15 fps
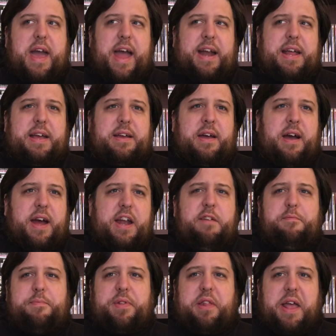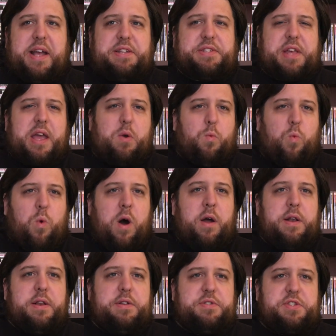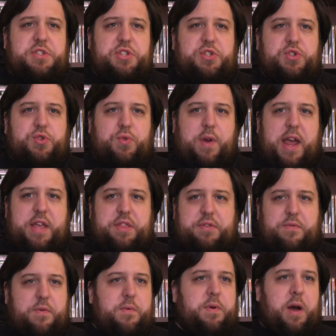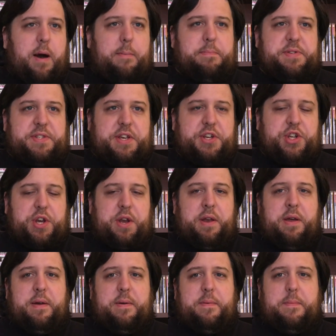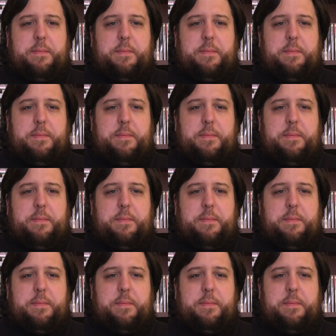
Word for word: and it kind of plays like one straight through composition.